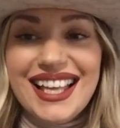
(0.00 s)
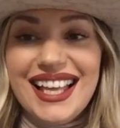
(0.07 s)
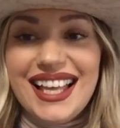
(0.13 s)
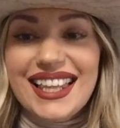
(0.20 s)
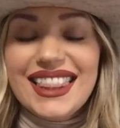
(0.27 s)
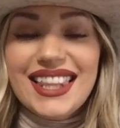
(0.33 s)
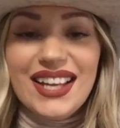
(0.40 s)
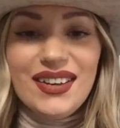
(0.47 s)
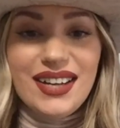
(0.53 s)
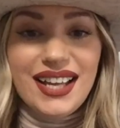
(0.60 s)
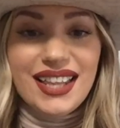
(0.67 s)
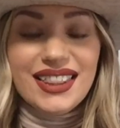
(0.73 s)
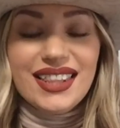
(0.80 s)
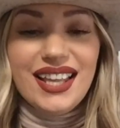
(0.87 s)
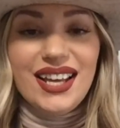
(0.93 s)
Hello,
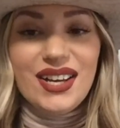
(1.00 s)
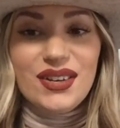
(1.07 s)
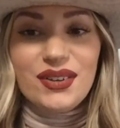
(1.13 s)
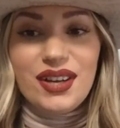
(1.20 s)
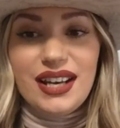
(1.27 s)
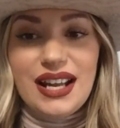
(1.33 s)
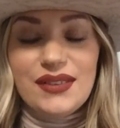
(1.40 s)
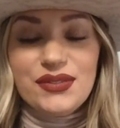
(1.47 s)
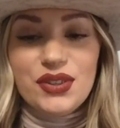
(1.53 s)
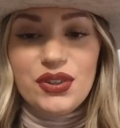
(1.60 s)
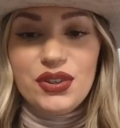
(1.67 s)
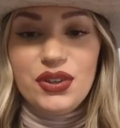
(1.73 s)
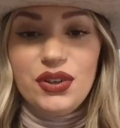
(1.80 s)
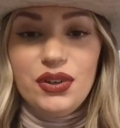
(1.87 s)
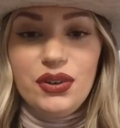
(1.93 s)
hello. Good
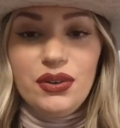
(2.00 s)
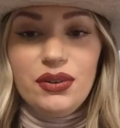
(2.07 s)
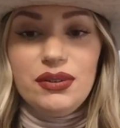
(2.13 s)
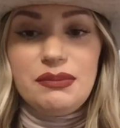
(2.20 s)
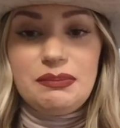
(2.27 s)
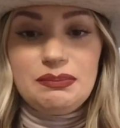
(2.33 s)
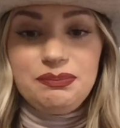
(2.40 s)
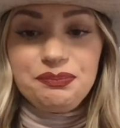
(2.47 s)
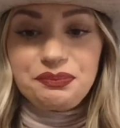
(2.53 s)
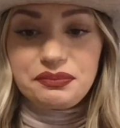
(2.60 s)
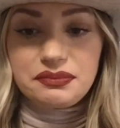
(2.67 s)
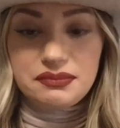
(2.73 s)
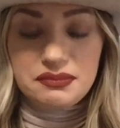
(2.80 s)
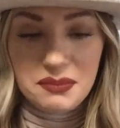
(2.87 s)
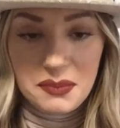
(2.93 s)
afternoon.
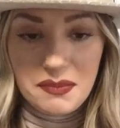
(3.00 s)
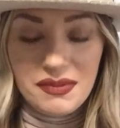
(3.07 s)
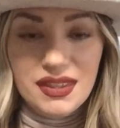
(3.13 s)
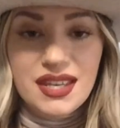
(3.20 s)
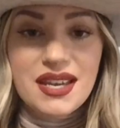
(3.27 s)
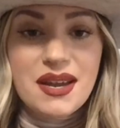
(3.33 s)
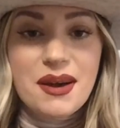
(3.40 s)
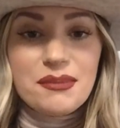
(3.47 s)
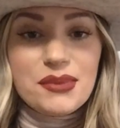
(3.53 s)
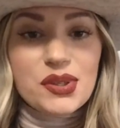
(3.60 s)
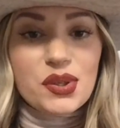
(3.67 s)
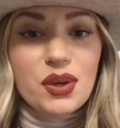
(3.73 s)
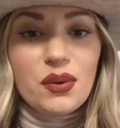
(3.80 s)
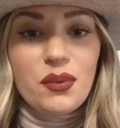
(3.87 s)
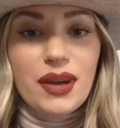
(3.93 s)
I'm
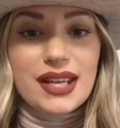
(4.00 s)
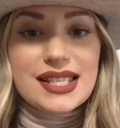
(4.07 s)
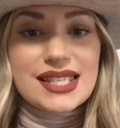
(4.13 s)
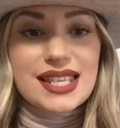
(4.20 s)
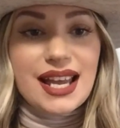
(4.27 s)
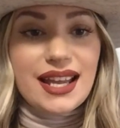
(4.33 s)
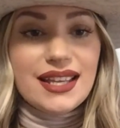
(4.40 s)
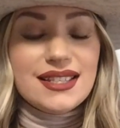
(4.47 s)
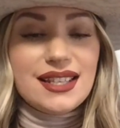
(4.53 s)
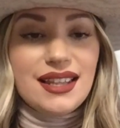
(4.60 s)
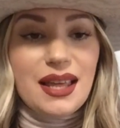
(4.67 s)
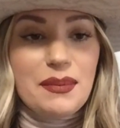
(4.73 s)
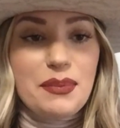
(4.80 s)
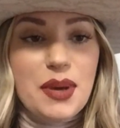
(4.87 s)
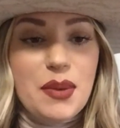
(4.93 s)
just going to wait a second to
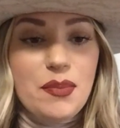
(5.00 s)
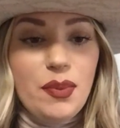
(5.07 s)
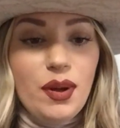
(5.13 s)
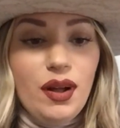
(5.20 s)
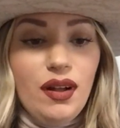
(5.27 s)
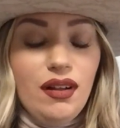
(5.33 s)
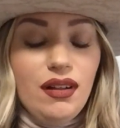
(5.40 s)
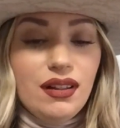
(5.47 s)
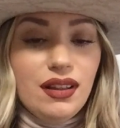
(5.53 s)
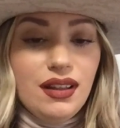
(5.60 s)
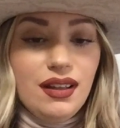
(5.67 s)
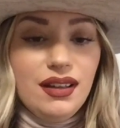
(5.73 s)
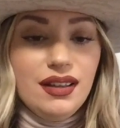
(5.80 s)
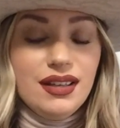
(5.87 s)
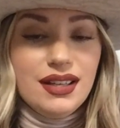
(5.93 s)
let people
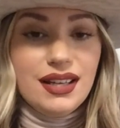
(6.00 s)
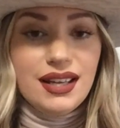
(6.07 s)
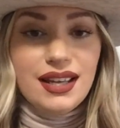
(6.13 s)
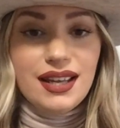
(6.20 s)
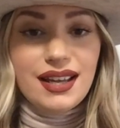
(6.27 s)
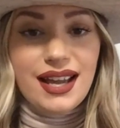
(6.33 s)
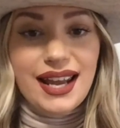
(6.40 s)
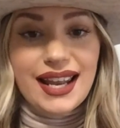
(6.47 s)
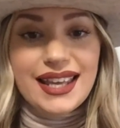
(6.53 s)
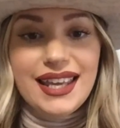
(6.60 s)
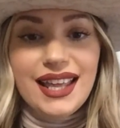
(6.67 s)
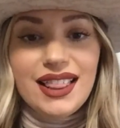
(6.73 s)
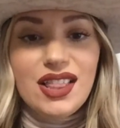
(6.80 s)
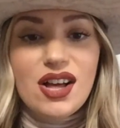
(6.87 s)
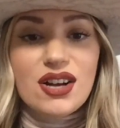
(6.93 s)
kind of
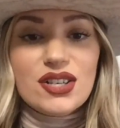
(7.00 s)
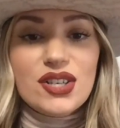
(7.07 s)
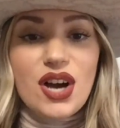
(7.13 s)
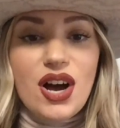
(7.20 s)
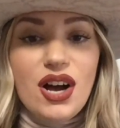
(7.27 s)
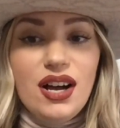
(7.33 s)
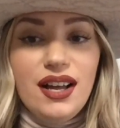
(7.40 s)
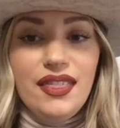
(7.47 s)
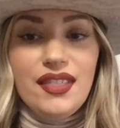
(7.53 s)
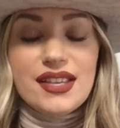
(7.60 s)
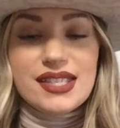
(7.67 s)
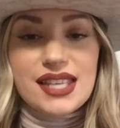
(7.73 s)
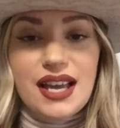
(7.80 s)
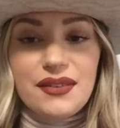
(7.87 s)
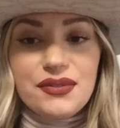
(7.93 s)
get logged on
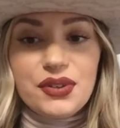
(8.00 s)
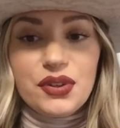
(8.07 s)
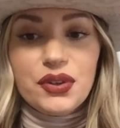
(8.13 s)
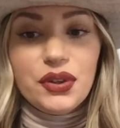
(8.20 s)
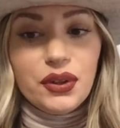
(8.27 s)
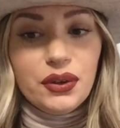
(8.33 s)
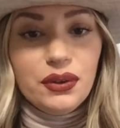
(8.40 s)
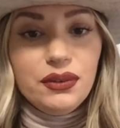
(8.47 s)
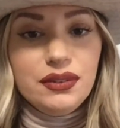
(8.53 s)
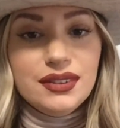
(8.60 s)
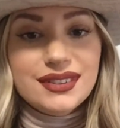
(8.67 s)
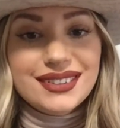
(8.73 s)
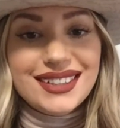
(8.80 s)
this afternoon.